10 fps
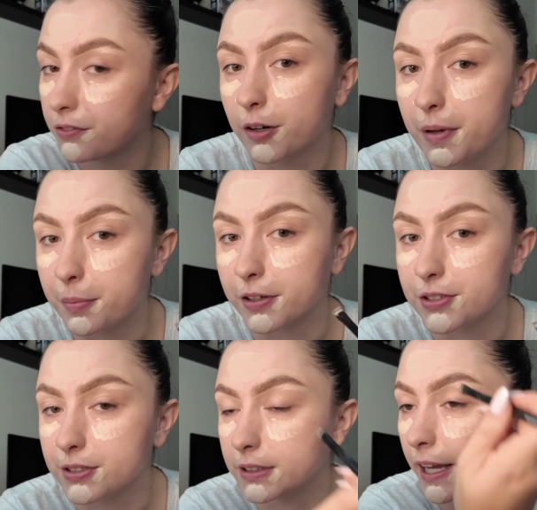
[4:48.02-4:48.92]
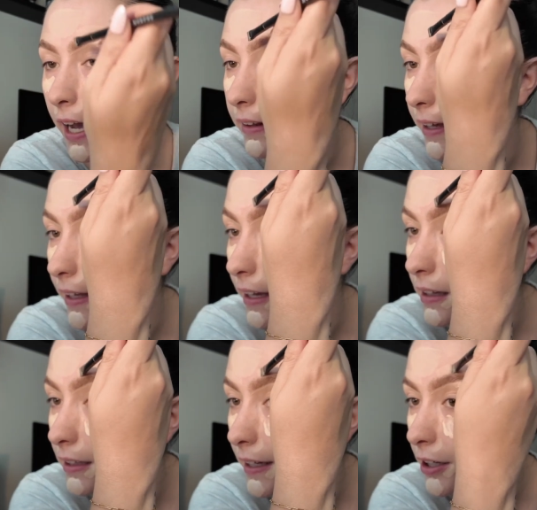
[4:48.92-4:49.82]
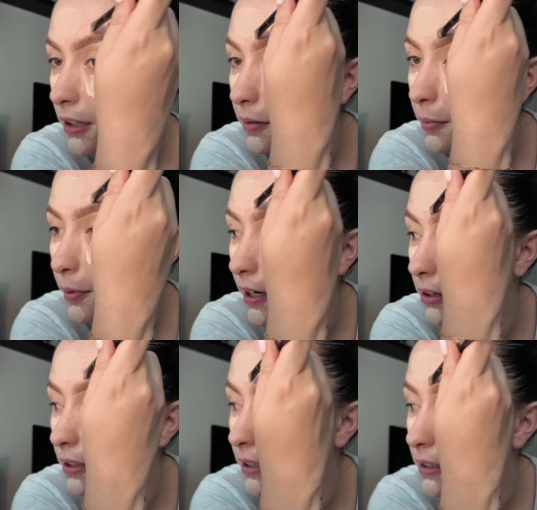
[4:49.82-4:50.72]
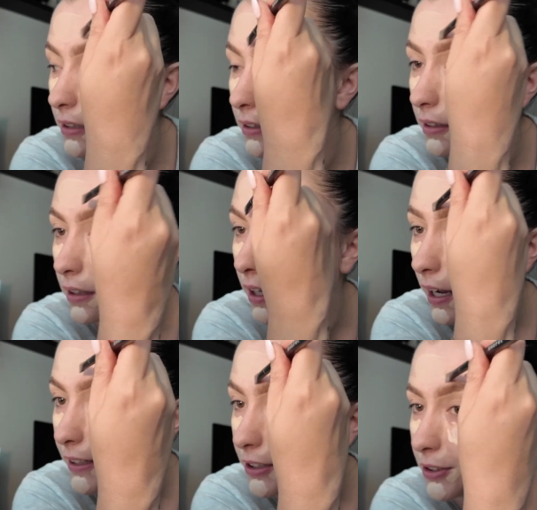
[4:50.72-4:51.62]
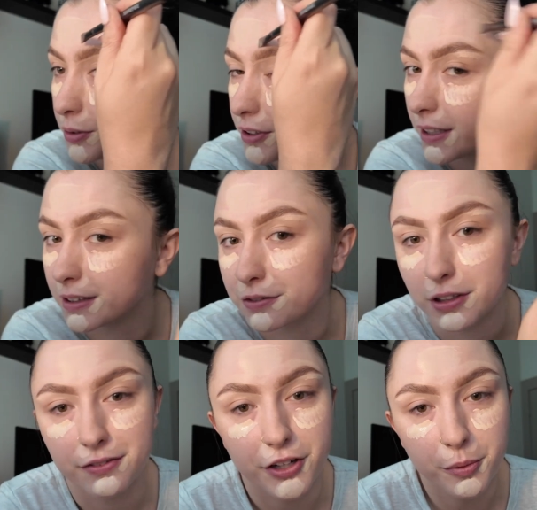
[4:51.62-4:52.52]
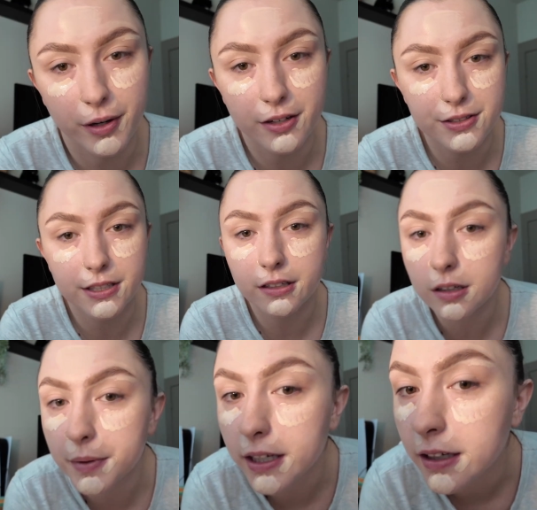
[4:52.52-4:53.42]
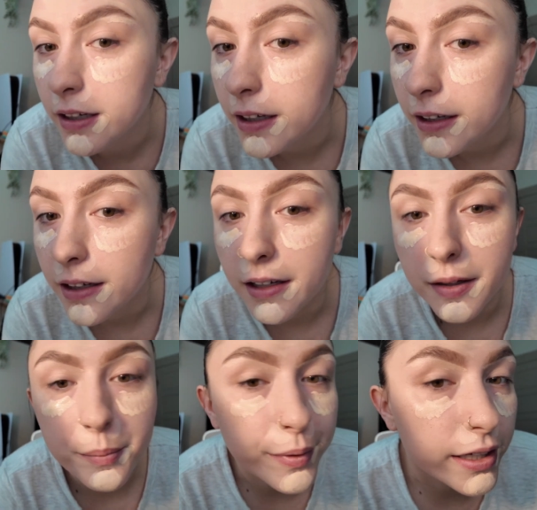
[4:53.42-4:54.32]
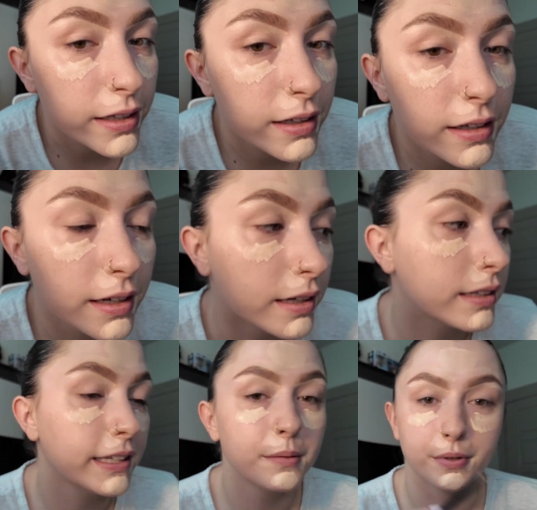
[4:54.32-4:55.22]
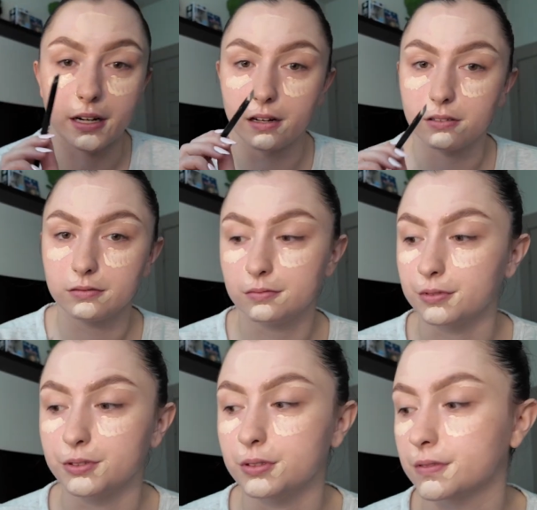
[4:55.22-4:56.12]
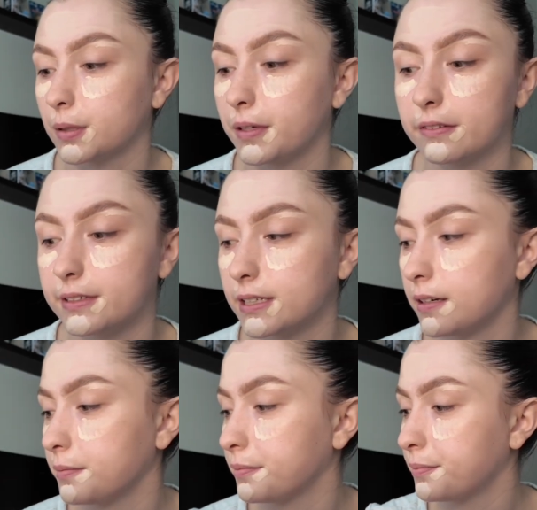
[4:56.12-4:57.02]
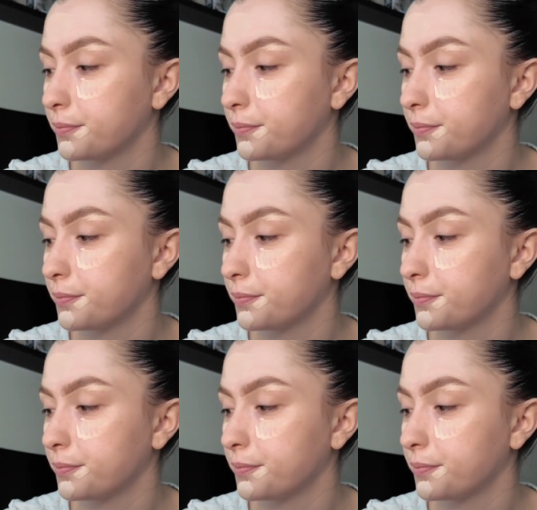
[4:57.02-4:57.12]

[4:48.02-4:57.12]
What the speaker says: For me personally, I like a cleaner brow look. I just don't think the fluffier brows look good on me, but a clean brow will do it for me every time.